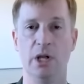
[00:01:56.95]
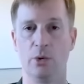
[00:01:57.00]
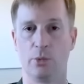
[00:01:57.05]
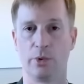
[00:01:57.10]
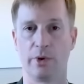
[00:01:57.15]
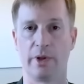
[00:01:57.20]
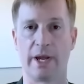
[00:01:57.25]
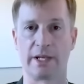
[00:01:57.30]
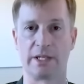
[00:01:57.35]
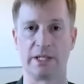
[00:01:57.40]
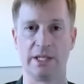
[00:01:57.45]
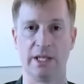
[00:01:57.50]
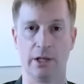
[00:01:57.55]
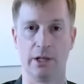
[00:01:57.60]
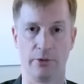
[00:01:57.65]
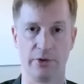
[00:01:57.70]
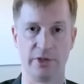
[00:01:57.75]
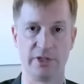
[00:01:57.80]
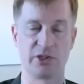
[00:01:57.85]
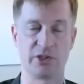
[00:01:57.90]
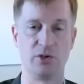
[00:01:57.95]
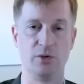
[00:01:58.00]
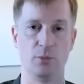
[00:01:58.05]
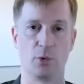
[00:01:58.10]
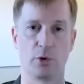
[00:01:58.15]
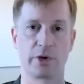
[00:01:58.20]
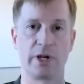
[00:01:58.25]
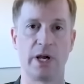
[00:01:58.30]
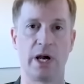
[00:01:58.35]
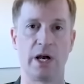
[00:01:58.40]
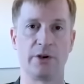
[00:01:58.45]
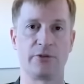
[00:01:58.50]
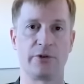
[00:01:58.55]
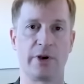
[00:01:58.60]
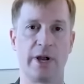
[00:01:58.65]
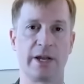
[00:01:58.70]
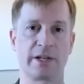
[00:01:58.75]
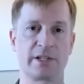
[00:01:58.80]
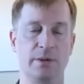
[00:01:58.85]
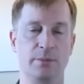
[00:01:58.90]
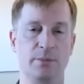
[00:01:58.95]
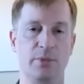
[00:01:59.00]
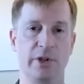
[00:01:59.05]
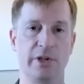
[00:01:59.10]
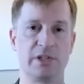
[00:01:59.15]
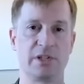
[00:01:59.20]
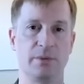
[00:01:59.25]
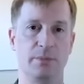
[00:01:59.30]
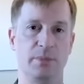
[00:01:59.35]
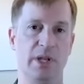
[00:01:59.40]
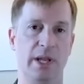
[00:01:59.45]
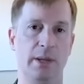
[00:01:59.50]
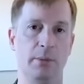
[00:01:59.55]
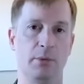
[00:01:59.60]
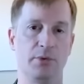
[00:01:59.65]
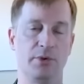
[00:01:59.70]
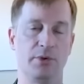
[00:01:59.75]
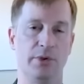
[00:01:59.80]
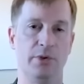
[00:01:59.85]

Would like to get at least two more contracts in place to be able to